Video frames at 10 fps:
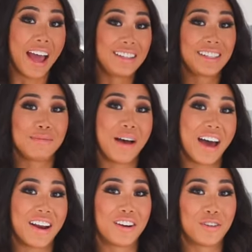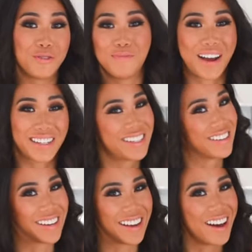and some added good
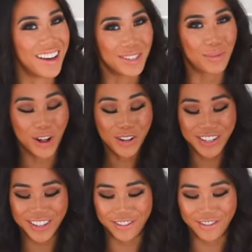bacteria as well to the